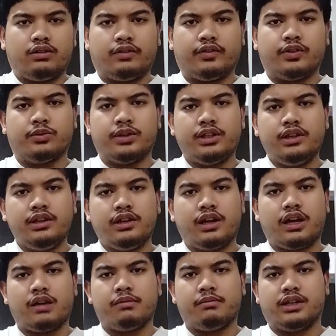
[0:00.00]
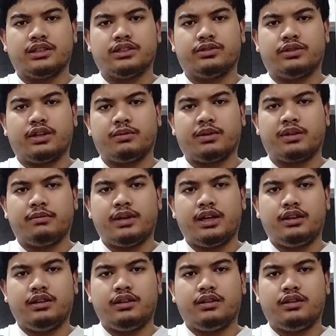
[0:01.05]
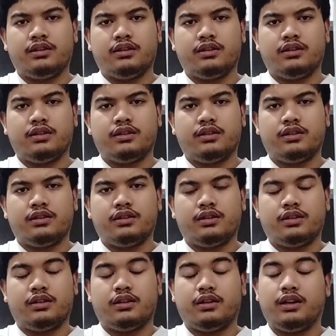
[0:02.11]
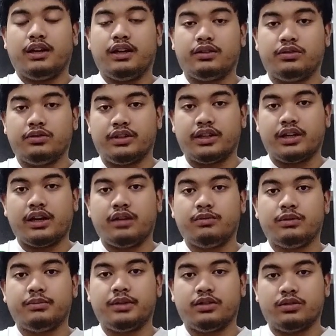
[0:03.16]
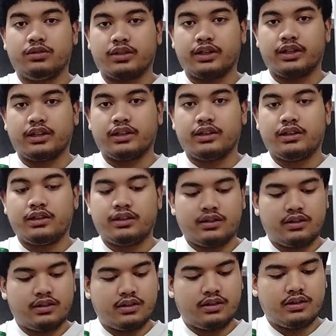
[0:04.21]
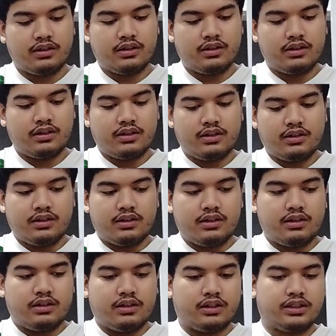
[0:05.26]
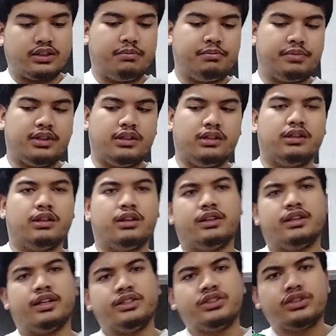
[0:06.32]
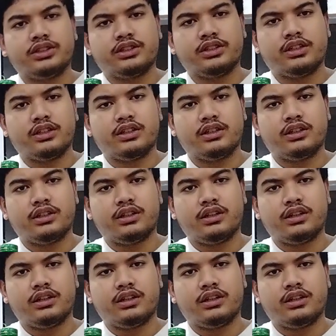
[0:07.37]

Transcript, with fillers: everyone, I am Masaru Abatman and today I will be cooking a simple dish.